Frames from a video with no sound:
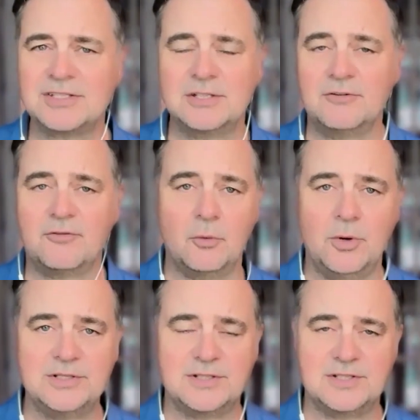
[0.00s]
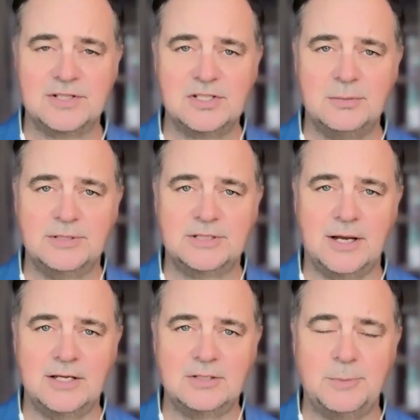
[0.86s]
lots of different ways to
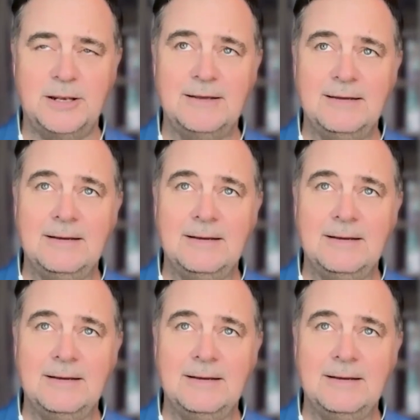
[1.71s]
systematize, but